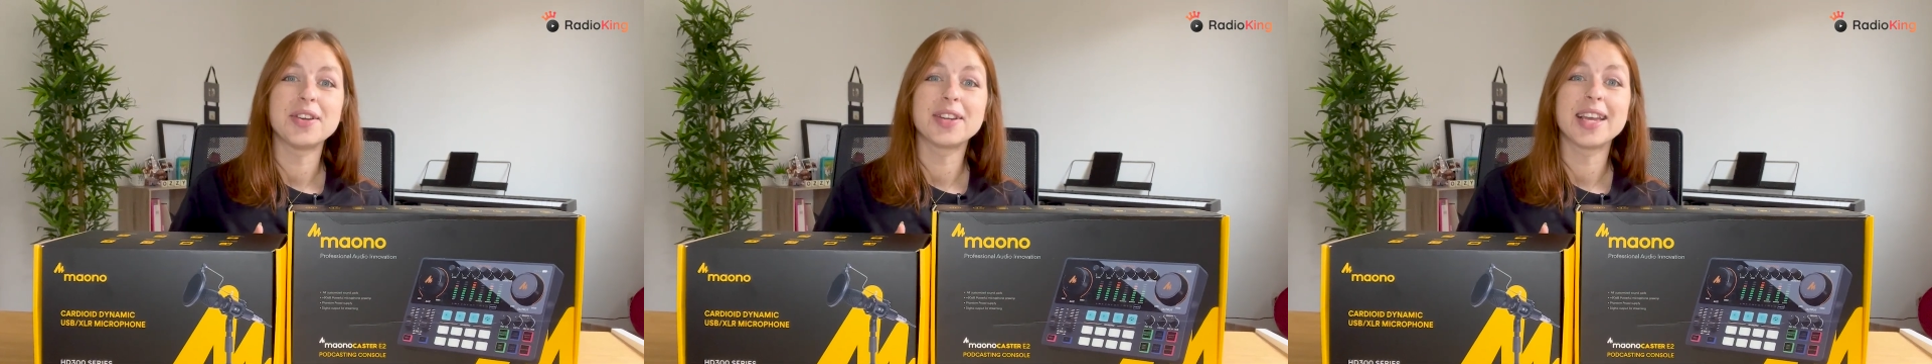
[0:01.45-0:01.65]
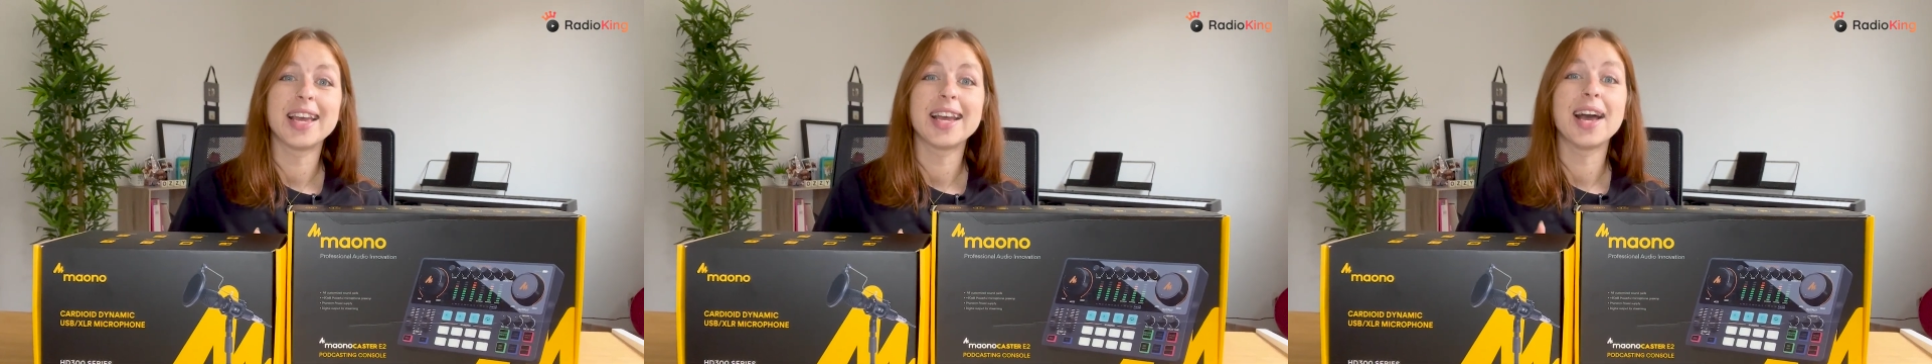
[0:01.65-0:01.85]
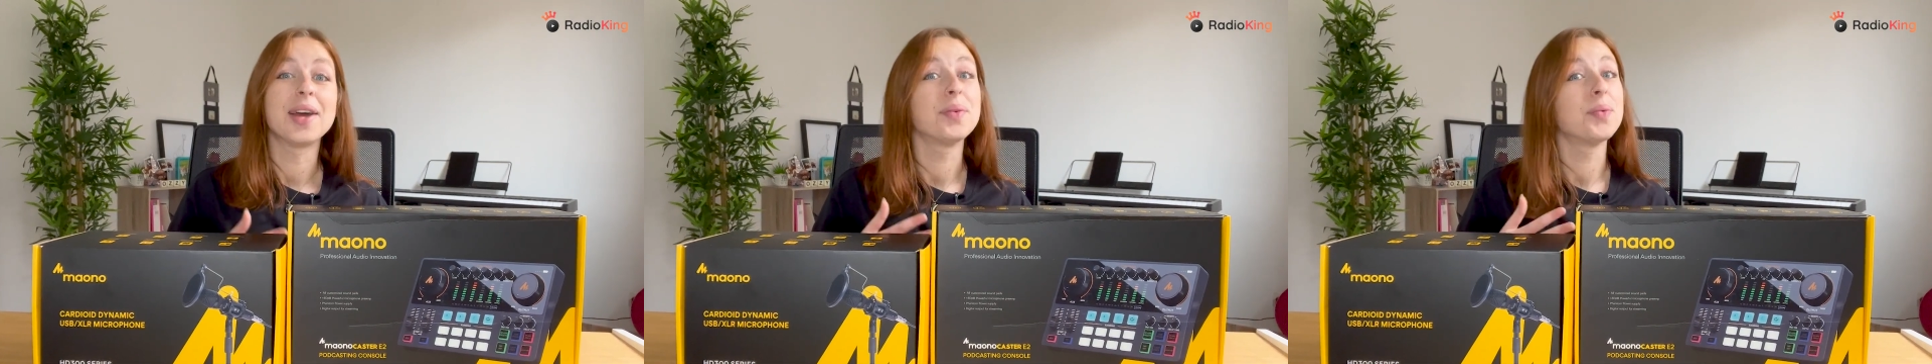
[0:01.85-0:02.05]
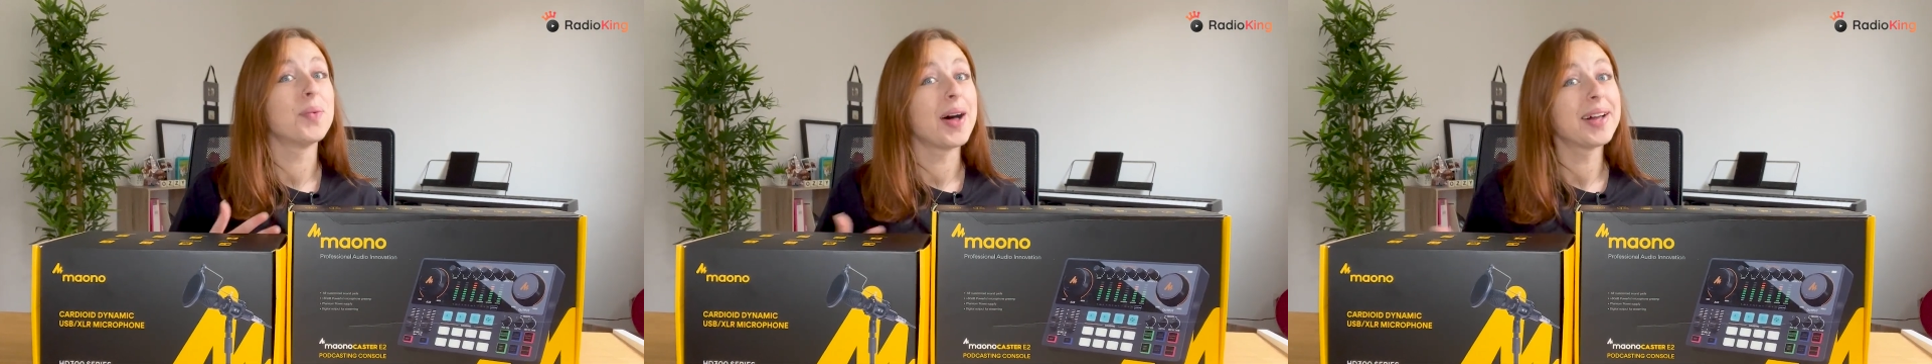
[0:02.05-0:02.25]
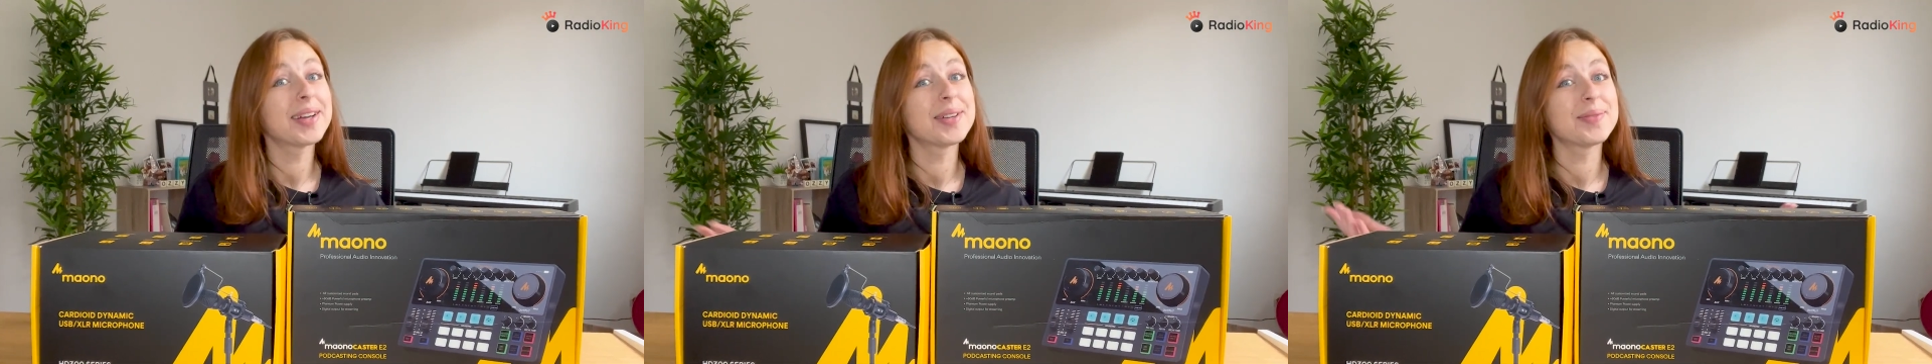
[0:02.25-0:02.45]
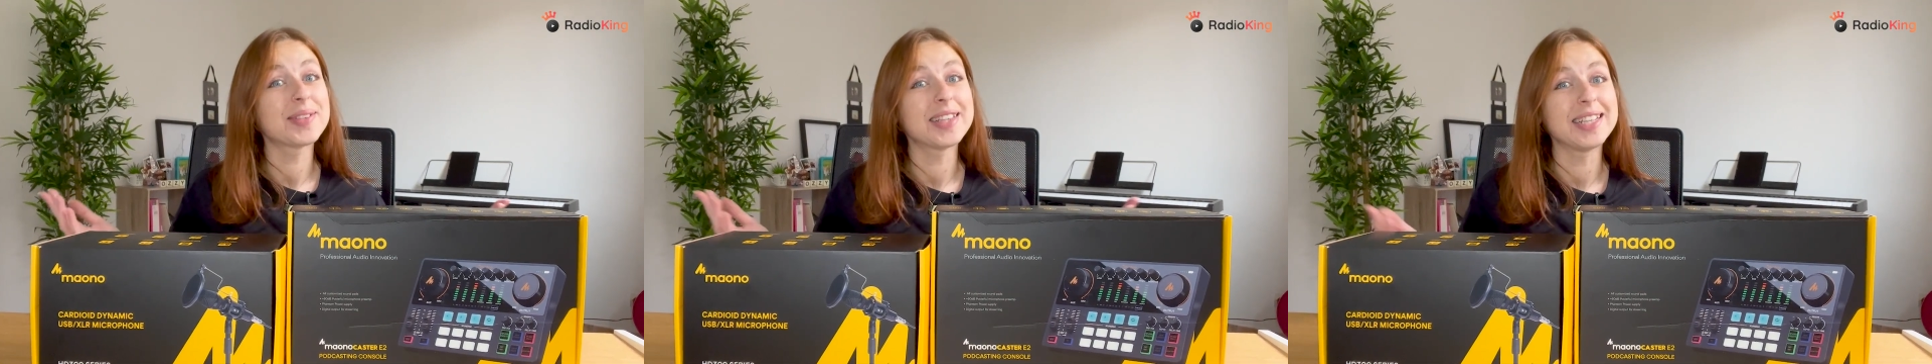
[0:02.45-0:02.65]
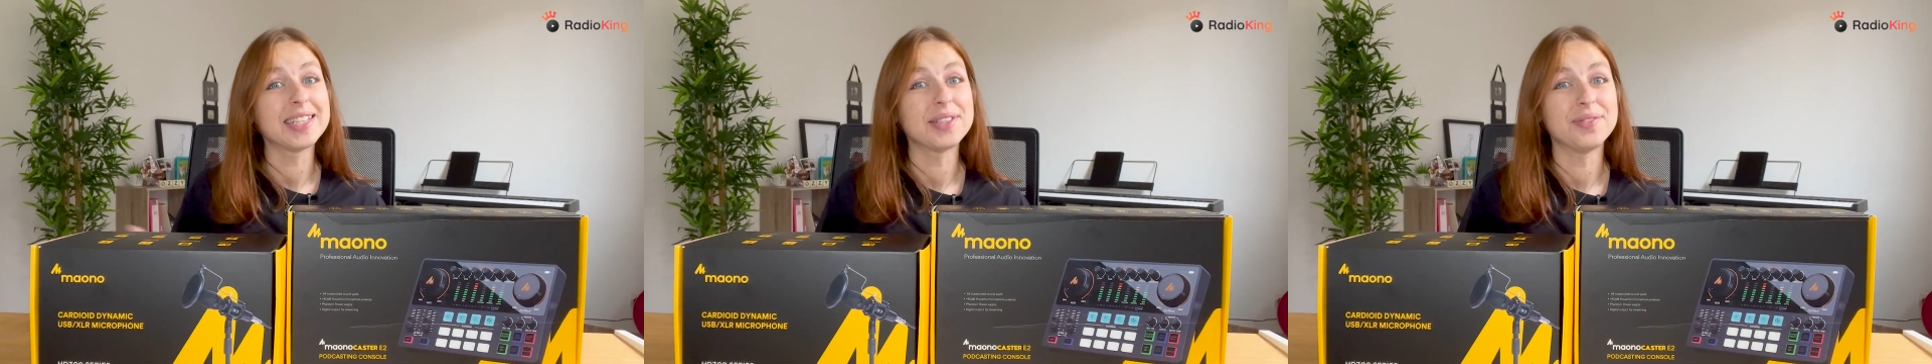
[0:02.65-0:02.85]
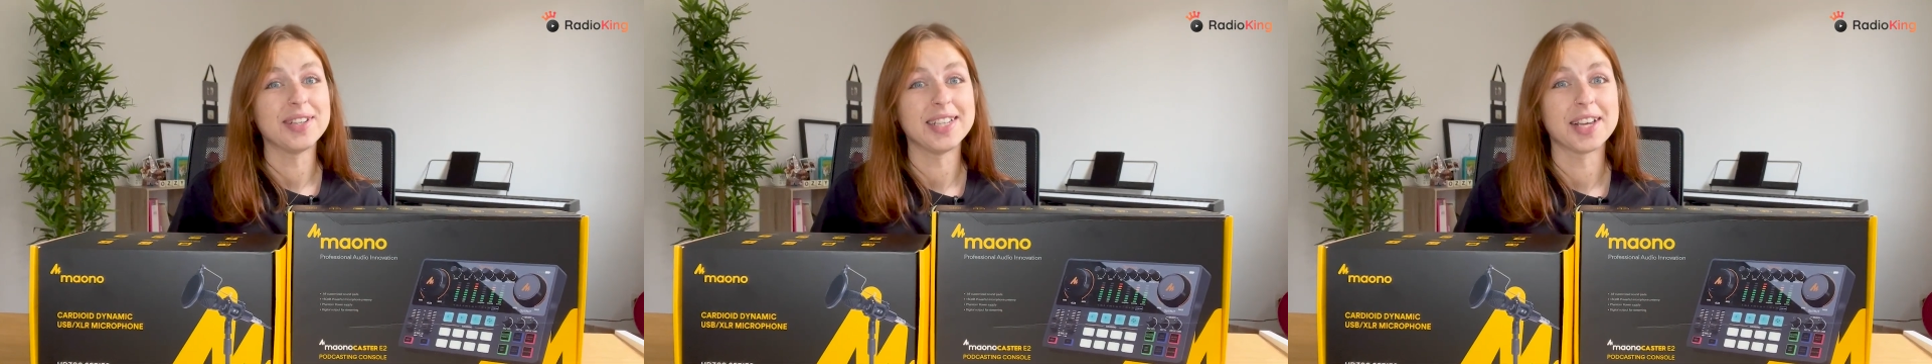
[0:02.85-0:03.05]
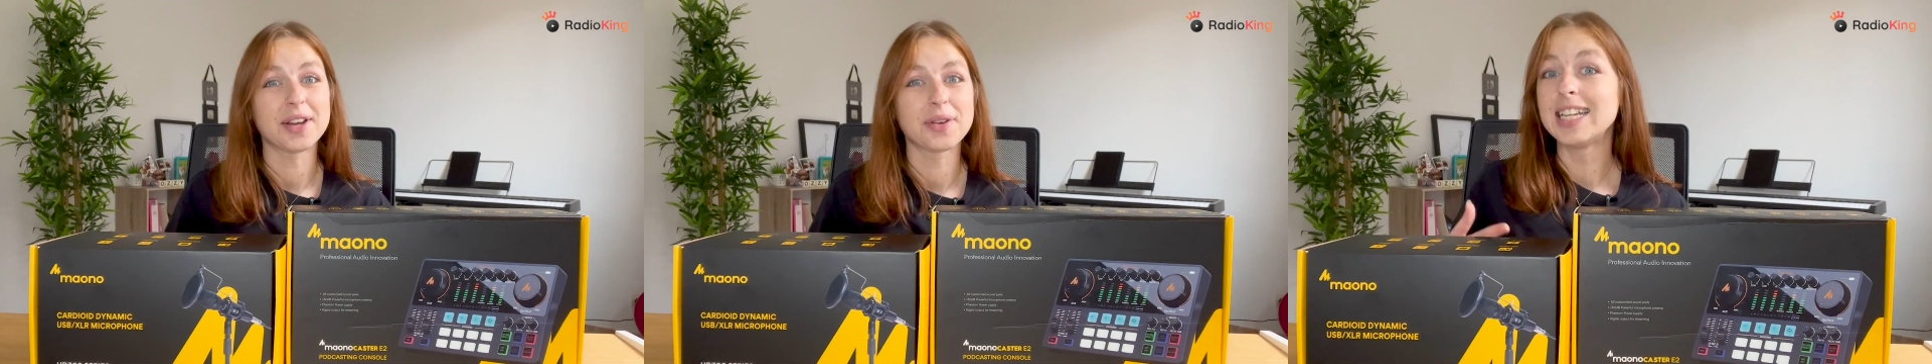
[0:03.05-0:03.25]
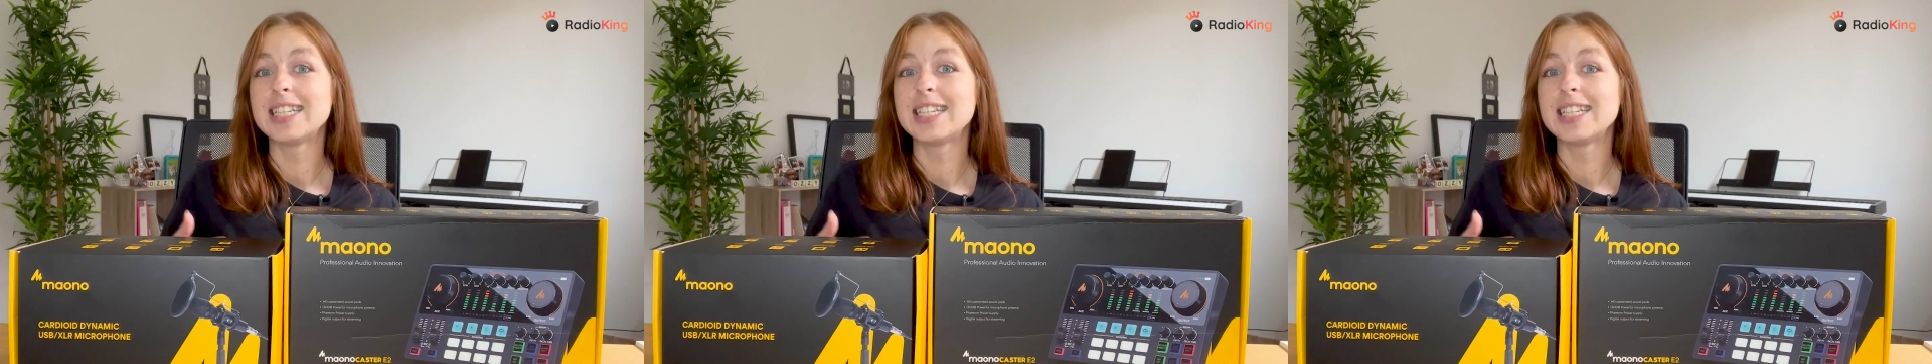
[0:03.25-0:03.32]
King and welcome to this video.